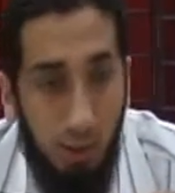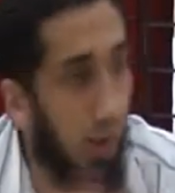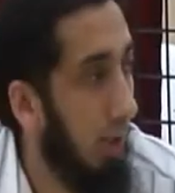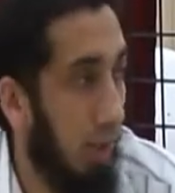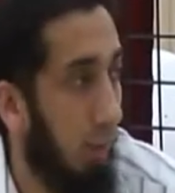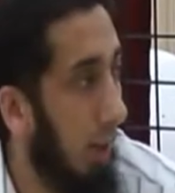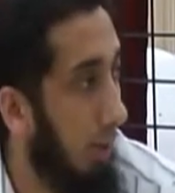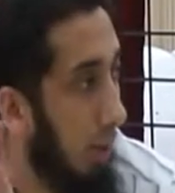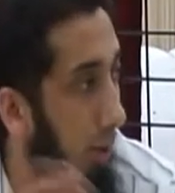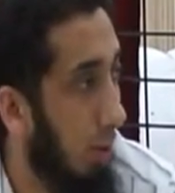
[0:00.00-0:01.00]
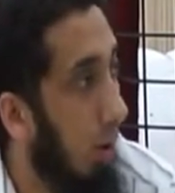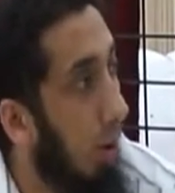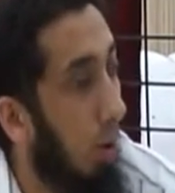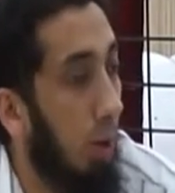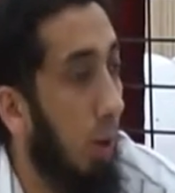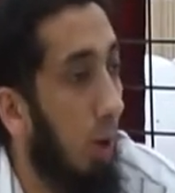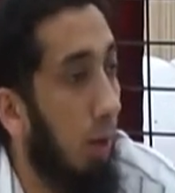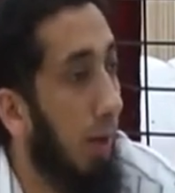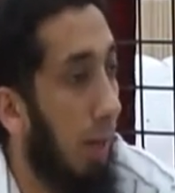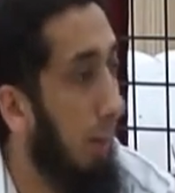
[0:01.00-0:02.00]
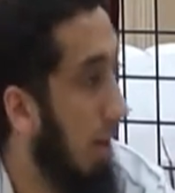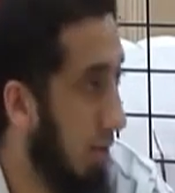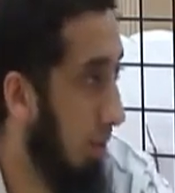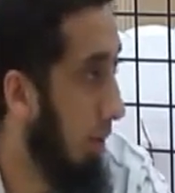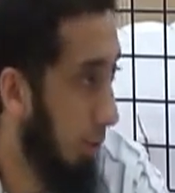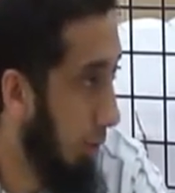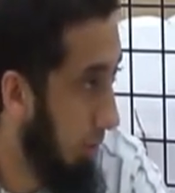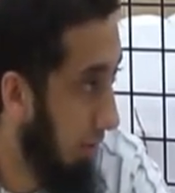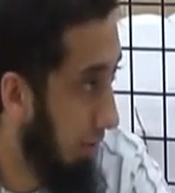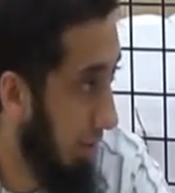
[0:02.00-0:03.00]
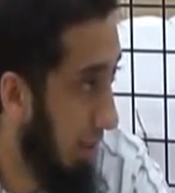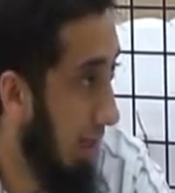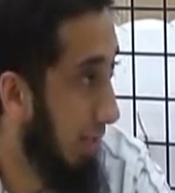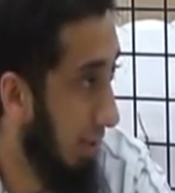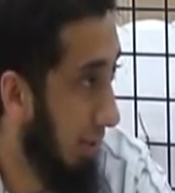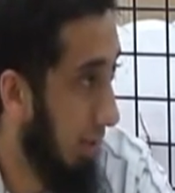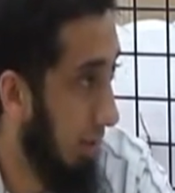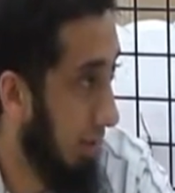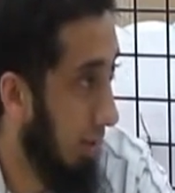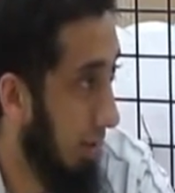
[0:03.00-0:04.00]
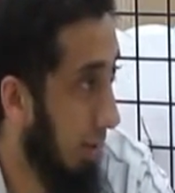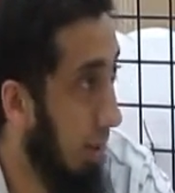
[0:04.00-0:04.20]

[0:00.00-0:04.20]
Just a barbecue. Or an all-night basketball tournament for the guys, etc., etc.